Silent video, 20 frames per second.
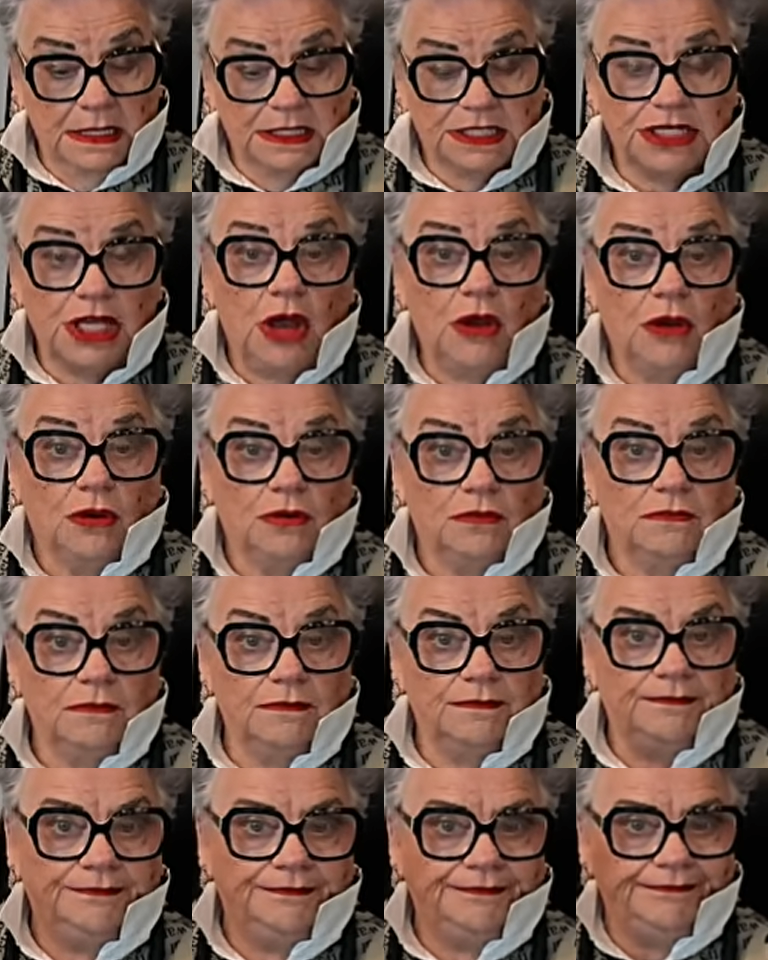So,
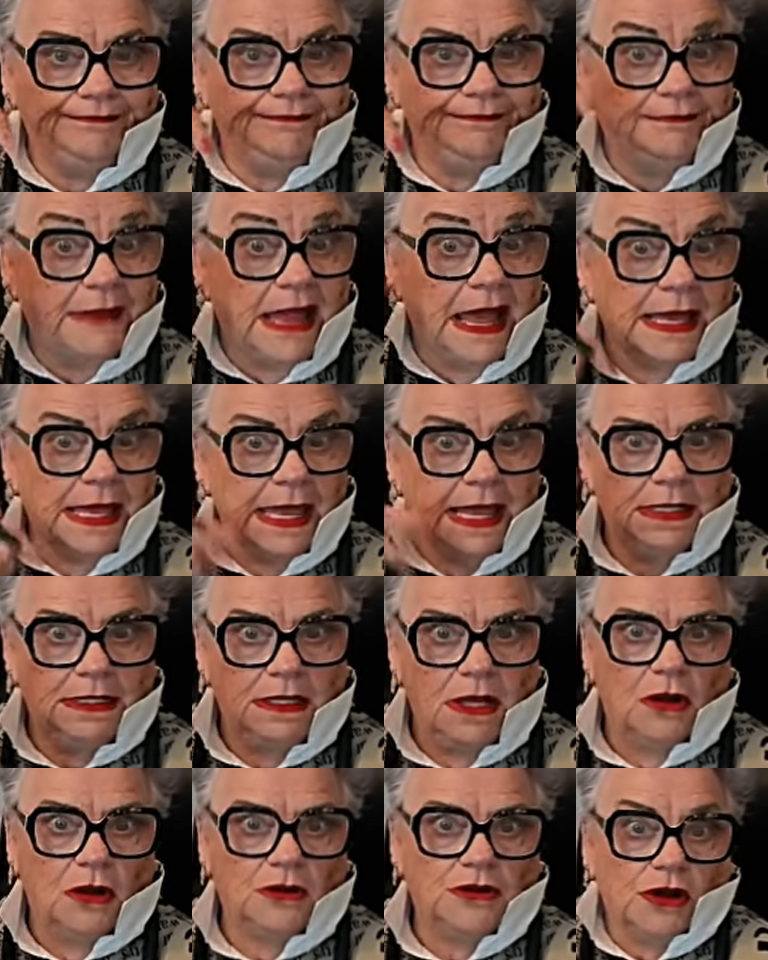again,
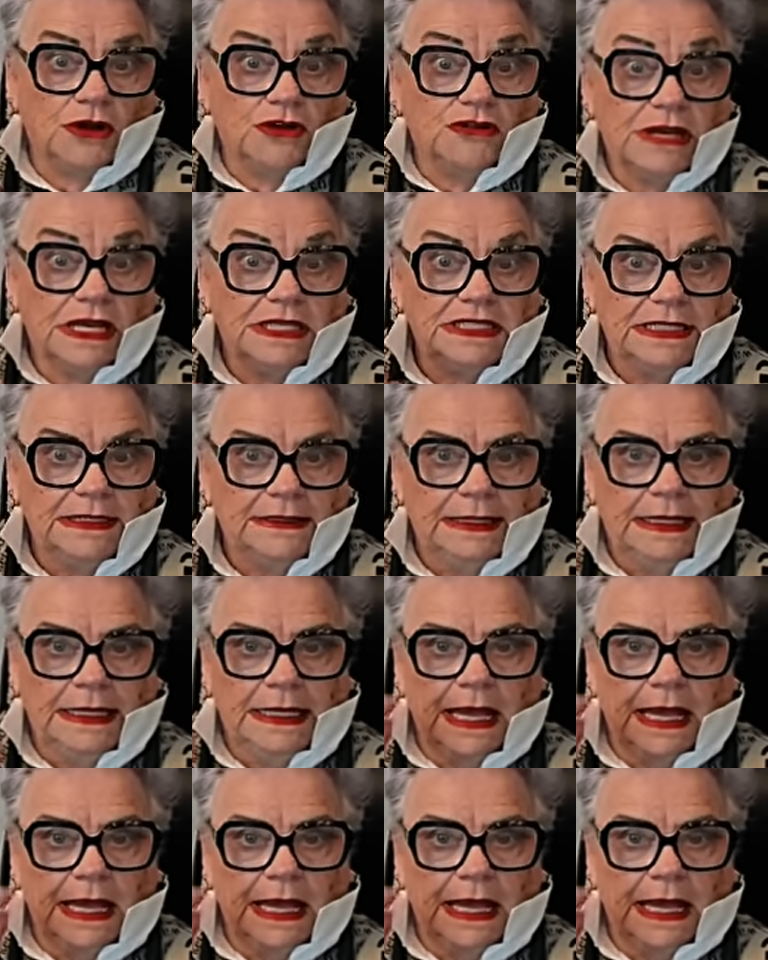I digress.